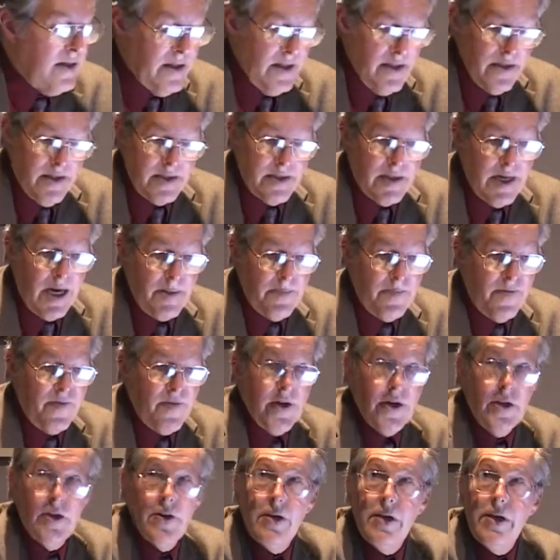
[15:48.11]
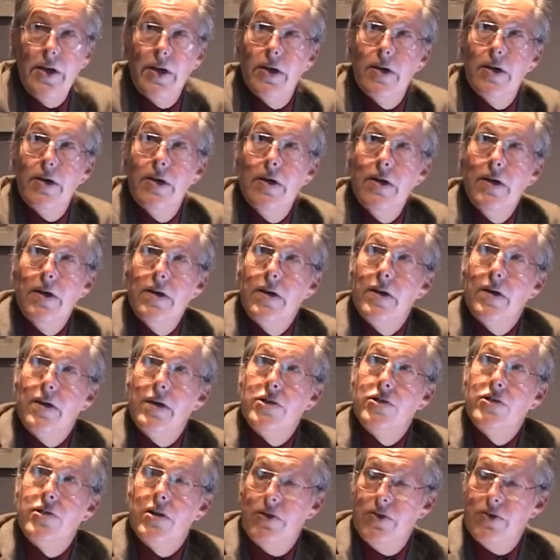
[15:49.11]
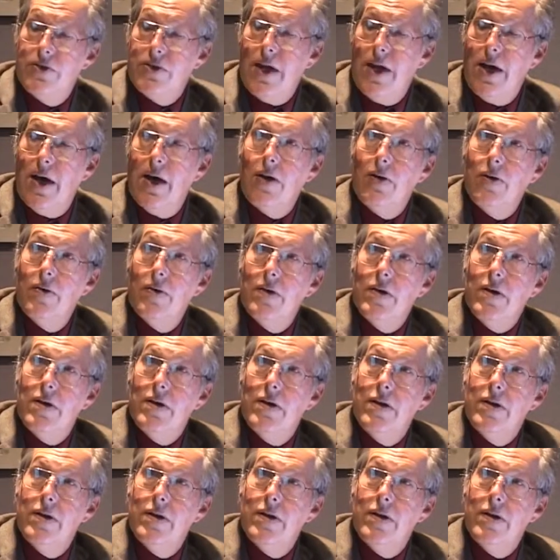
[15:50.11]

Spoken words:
The top figure here shows how